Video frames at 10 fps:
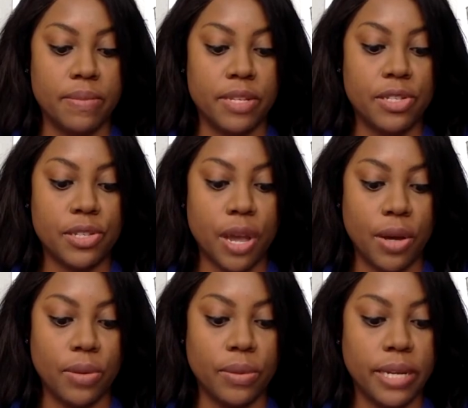
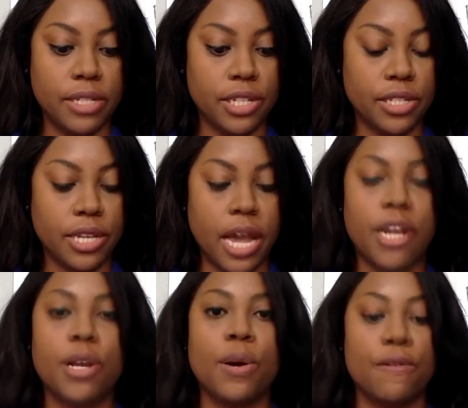So just to kind
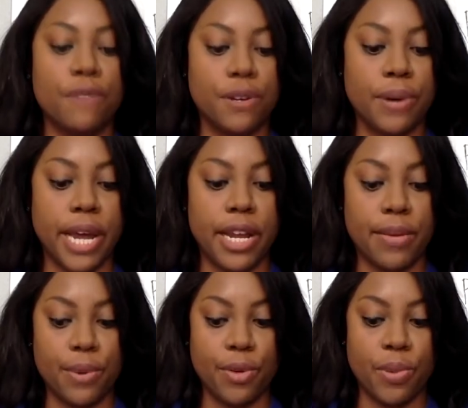of go over the grading
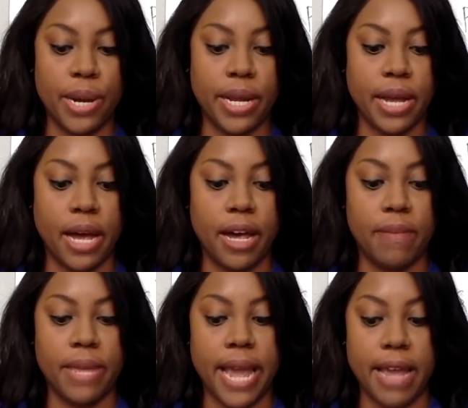rubric,
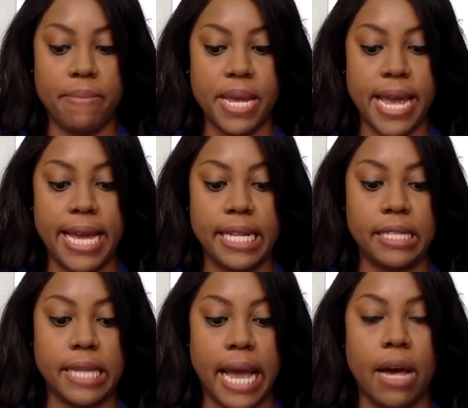the APA
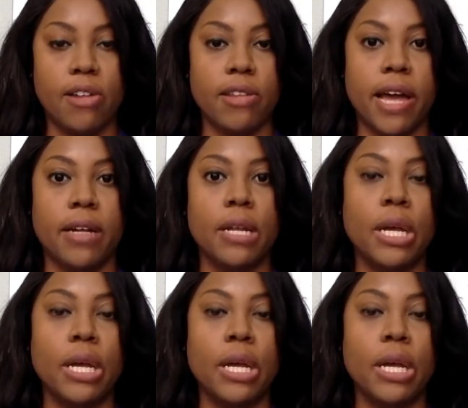style that,